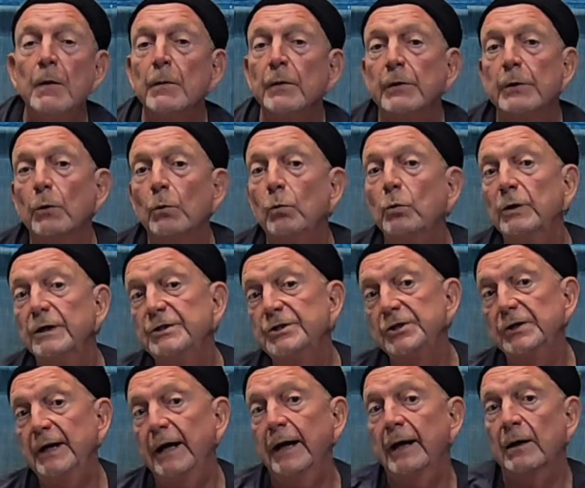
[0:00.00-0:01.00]
the wood
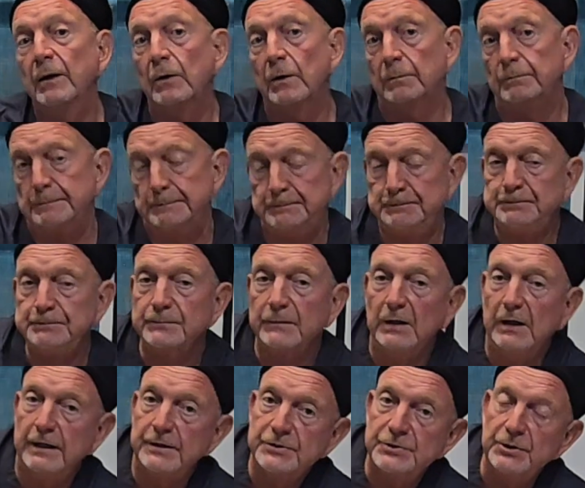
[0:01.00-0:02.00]
channel
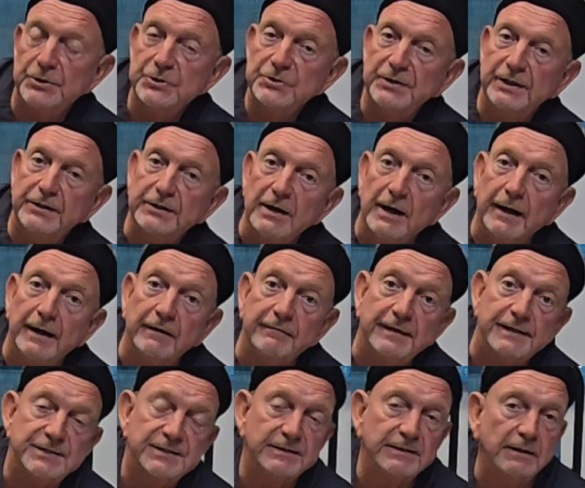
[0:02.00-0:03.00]
is usually thought of
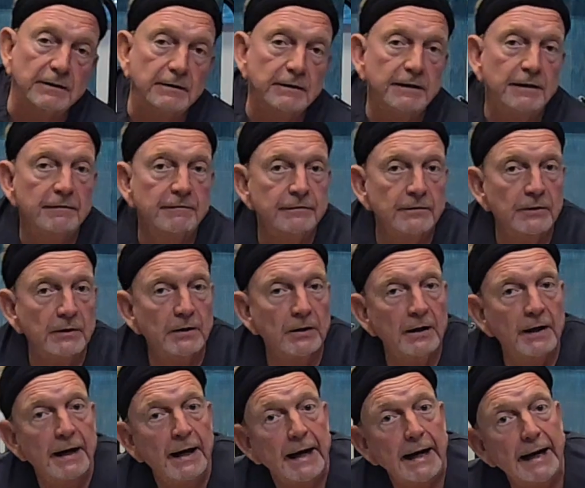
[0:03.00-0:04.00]
as the
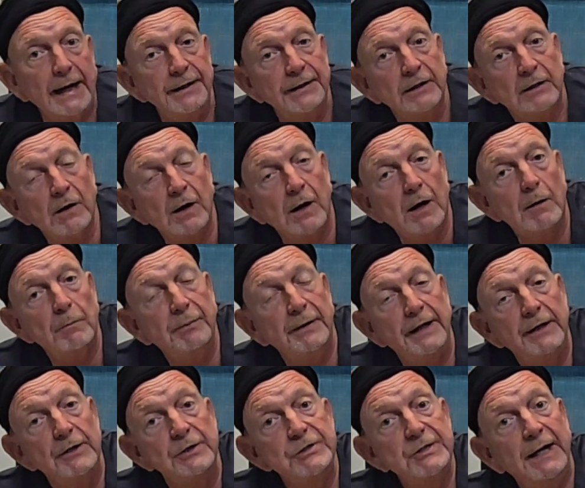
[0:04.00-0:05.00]
liver and the
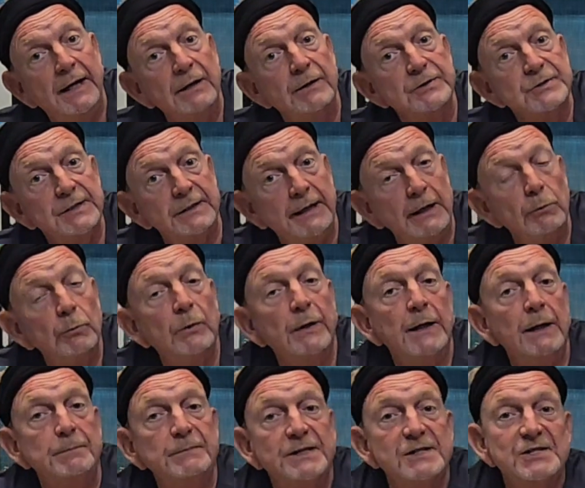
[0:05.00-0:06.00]
gallbladder channels, and they run
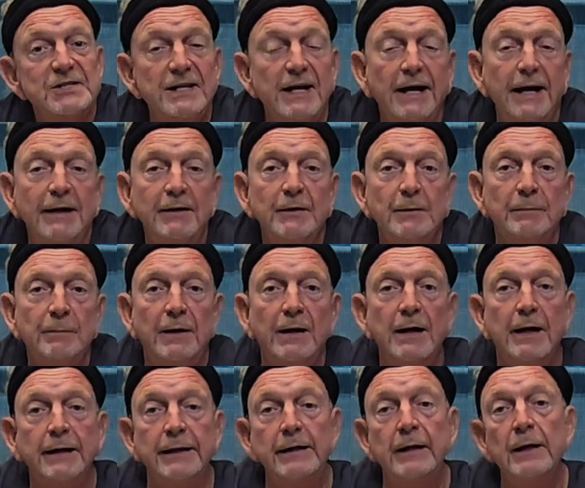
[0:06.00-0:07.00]
up the side of the
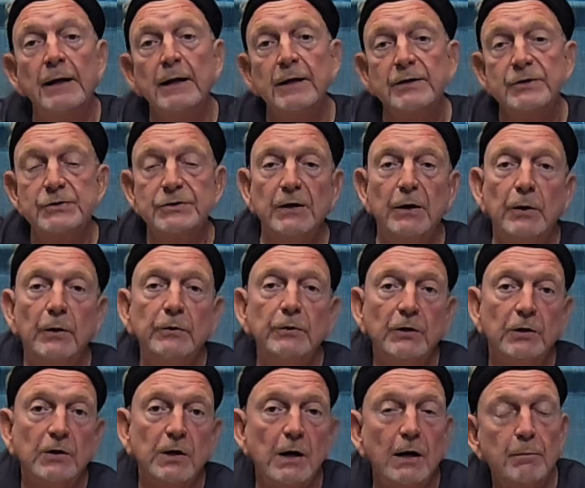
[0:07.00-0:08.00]
body. So
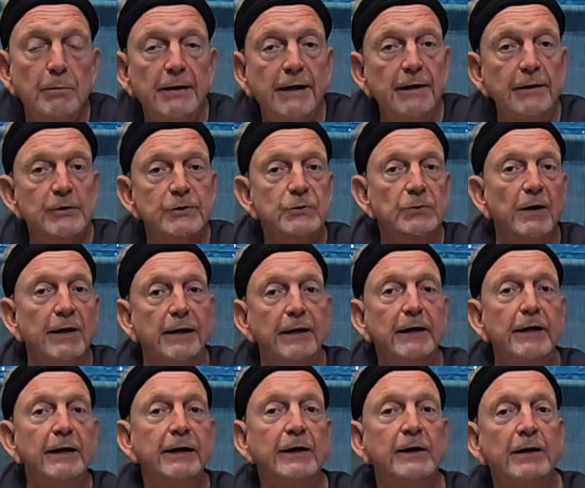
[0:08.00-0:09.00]
your gallbladder's right
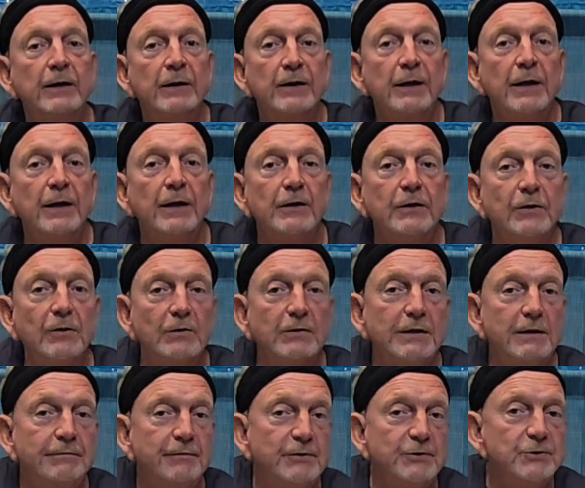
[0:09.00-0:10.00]
here, your
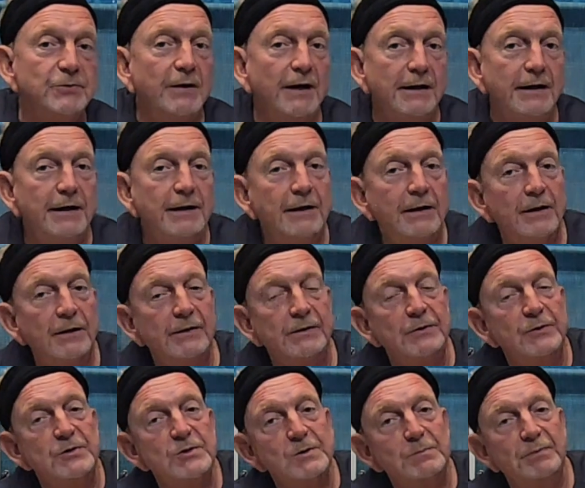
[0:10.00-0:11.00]
liver's right here, and
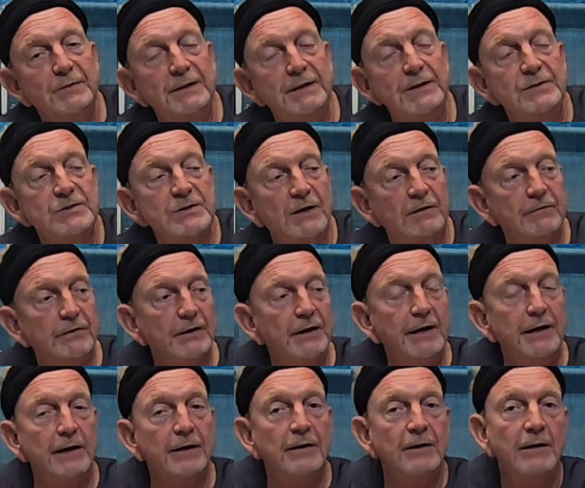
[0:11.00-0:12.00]
your spleen's over
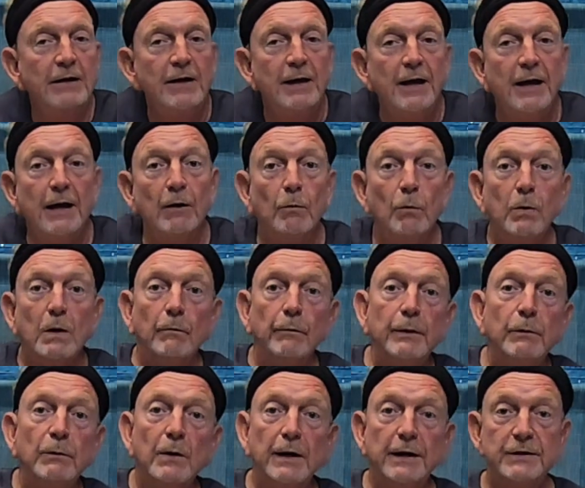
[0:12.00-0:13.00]
here. And what we
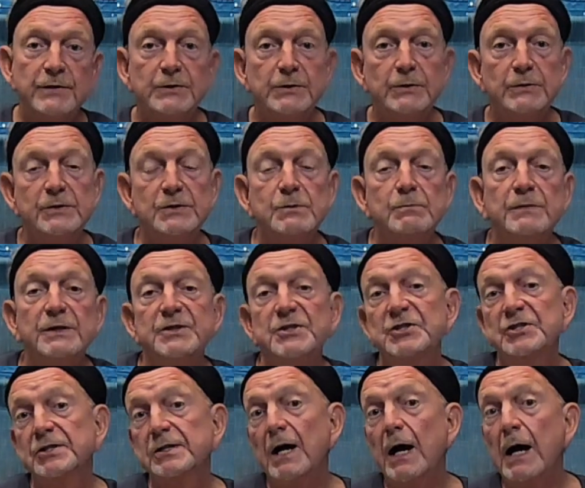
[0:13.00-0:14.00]
want to do is
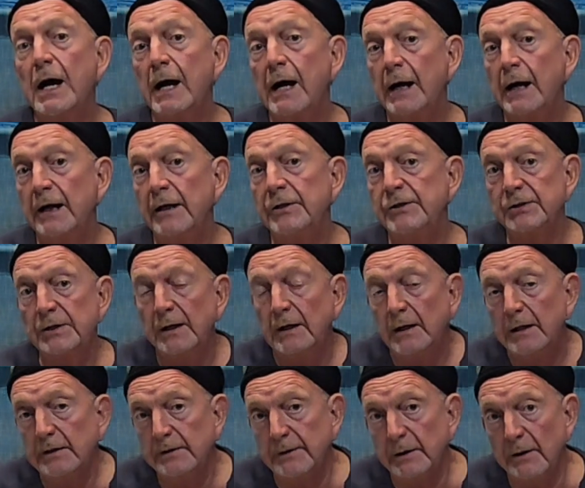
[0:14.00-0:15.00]
massage
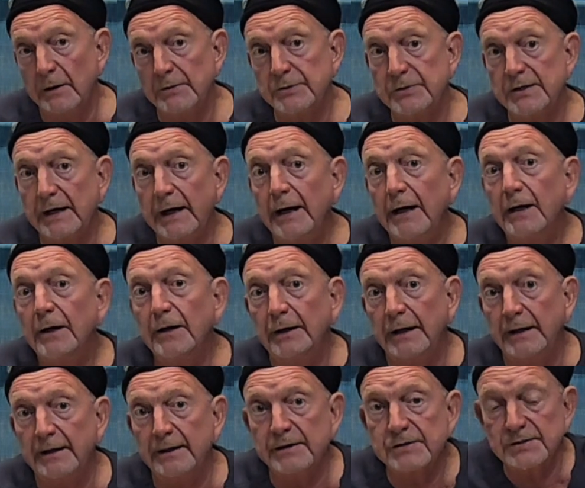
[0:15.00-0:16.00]
those
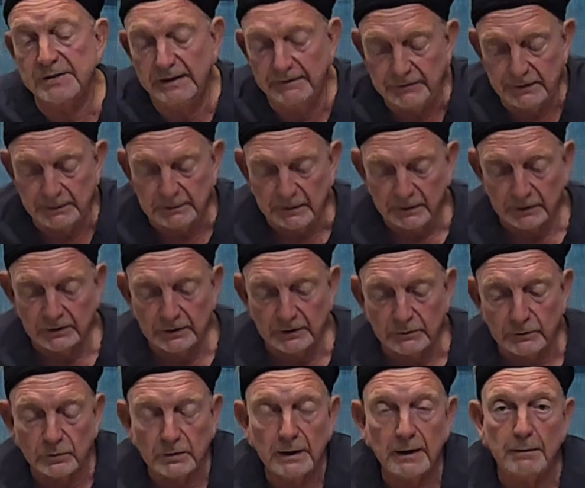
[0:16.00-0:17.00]
areas, give them a good
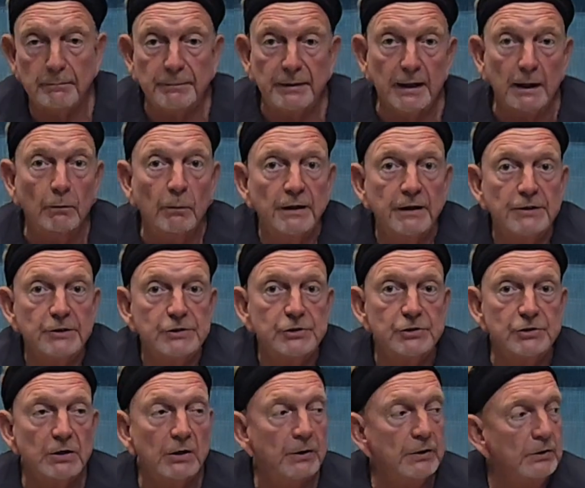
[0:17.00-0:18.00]
rub, but I want to
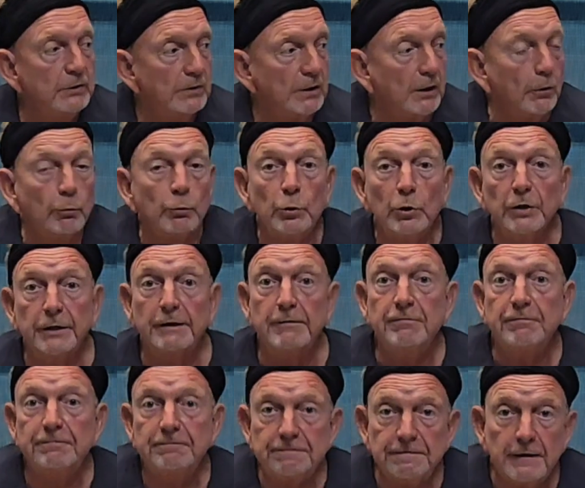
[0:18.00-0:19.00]
show you a really
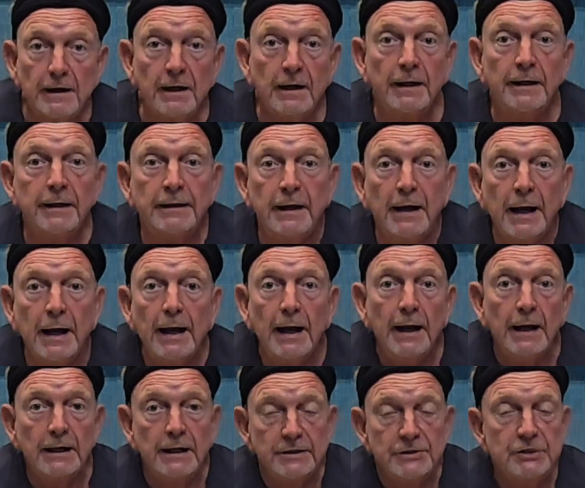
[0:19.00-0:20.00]
fun
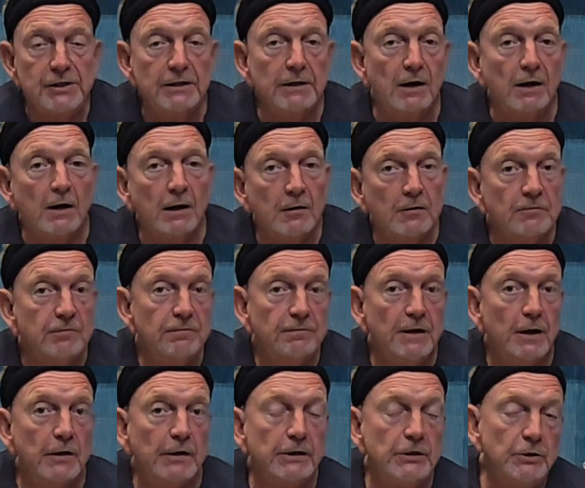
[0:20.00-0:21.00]
Qigong
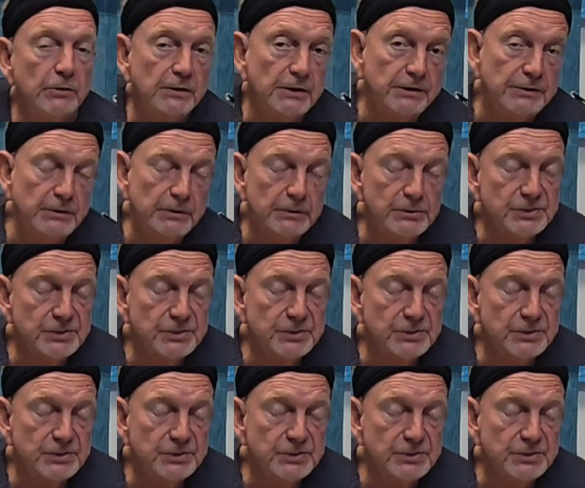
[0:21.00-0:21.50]
flow that you can do